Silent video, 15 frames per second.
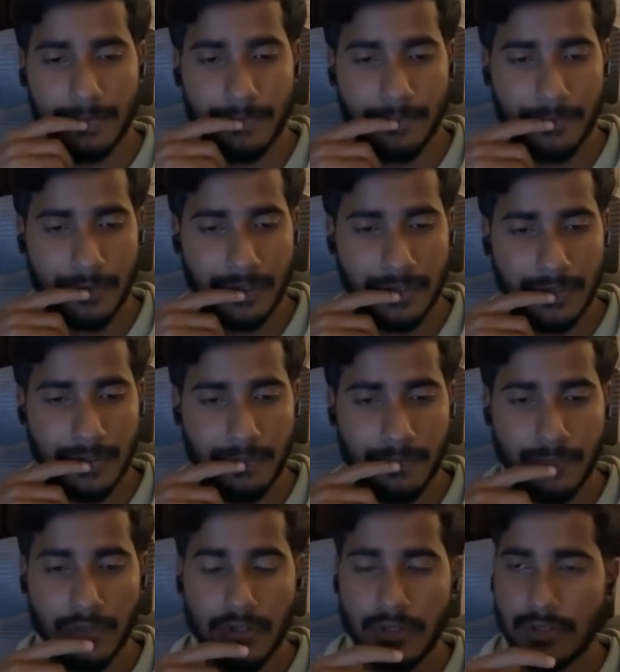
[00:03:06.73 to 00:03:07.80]
We
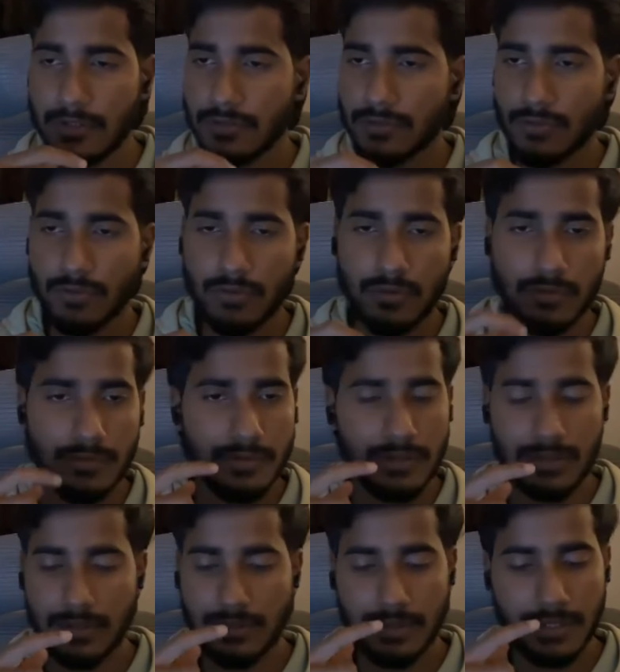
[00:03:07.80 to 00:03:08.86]
so
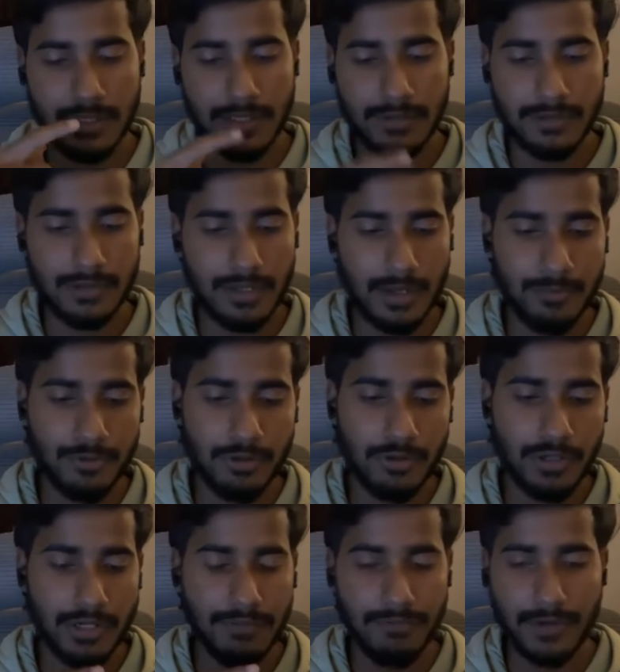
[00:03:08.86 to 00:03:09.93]
it is
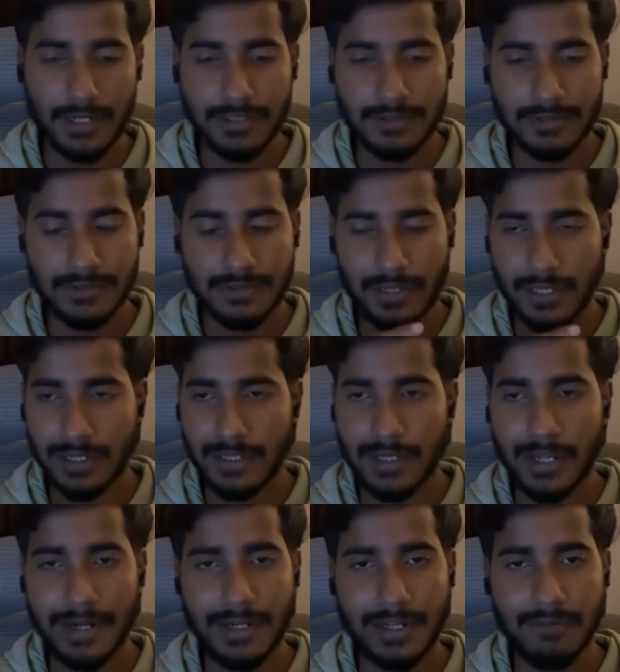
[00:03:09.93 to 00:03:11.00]
absolutely fast, like
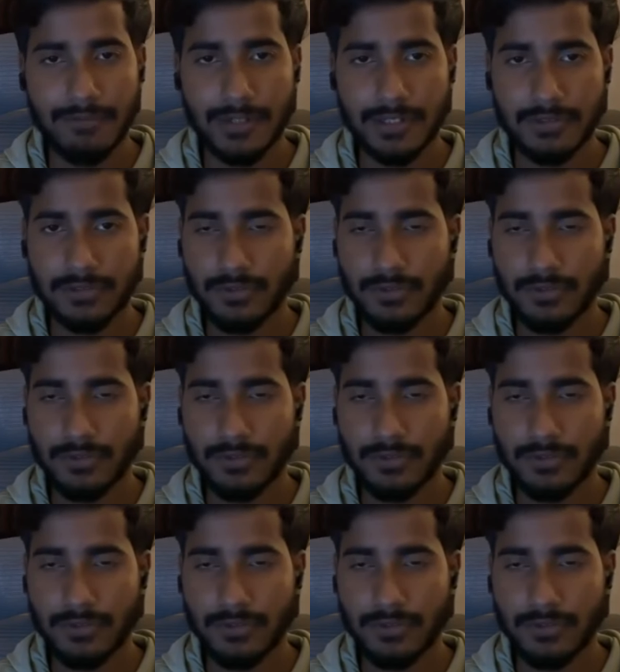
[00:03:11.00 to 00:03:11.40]
lightning fast.